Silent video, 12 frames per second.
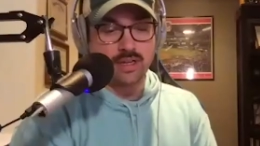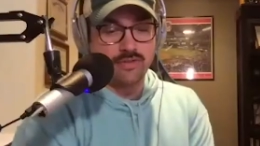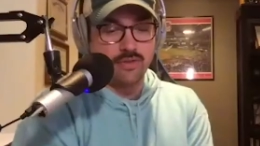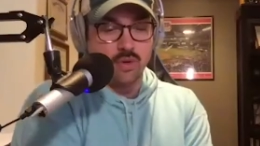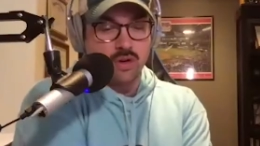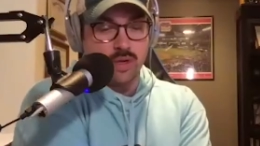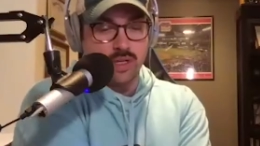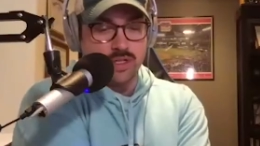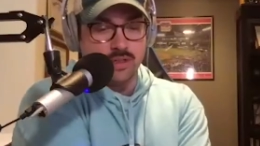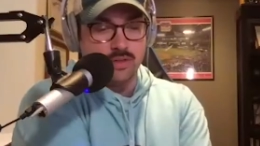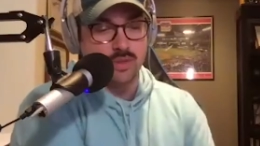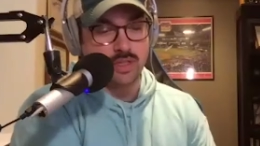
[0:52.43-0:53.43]
four
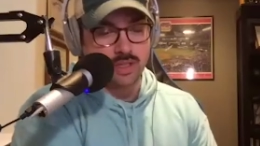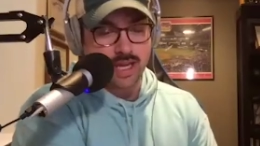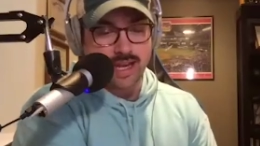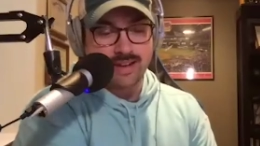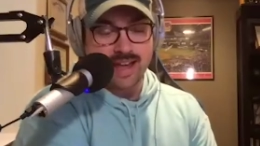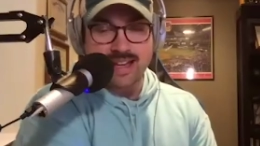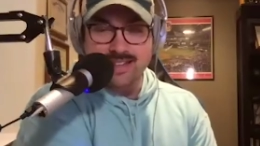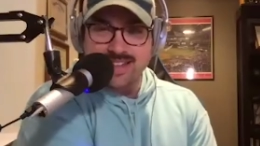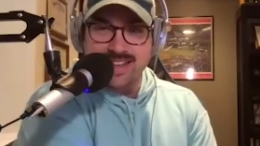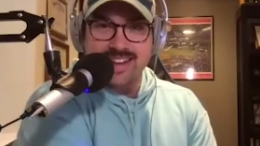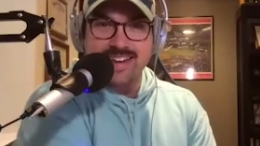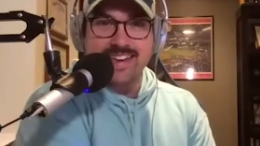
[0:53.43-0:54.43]
questions, which is kind of nice.
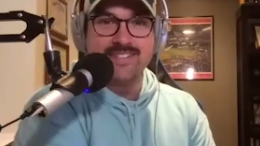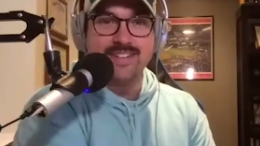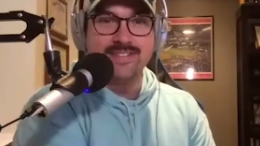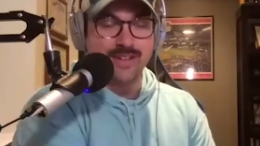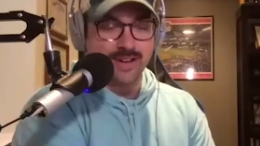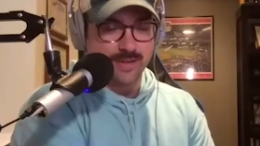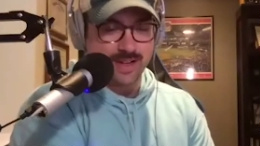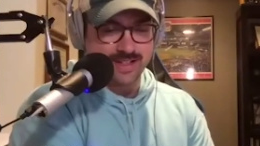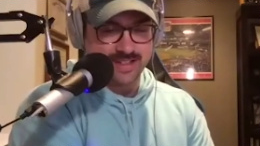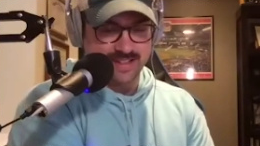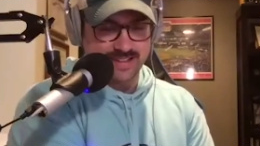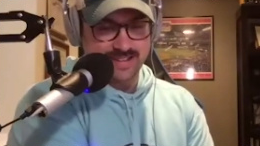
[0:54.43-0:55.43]
I like having four
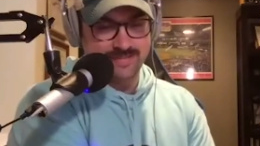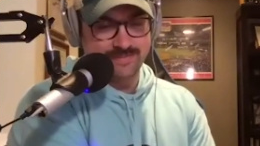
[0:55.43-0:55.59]
questions. I